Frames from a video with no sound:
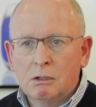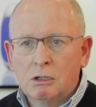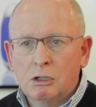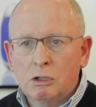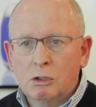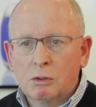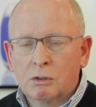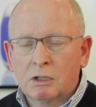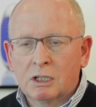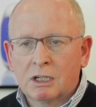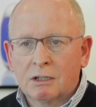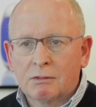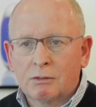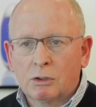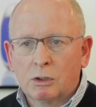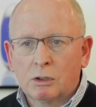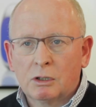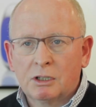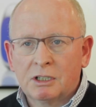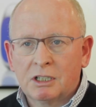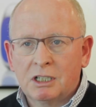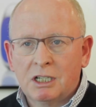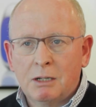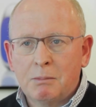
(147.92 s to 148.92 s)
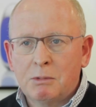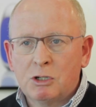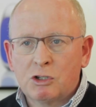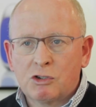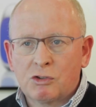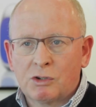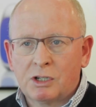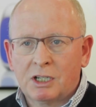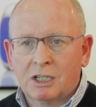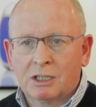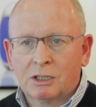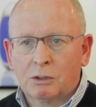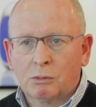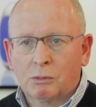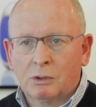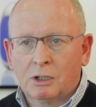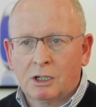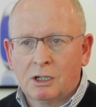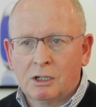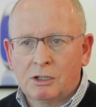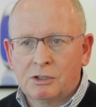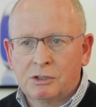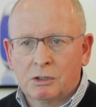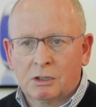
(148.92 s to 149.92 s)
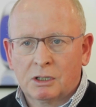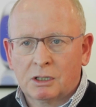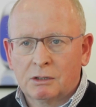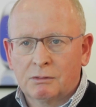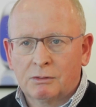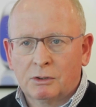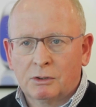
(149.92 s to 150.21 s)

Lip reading: You can have all the imagery in the world, you can have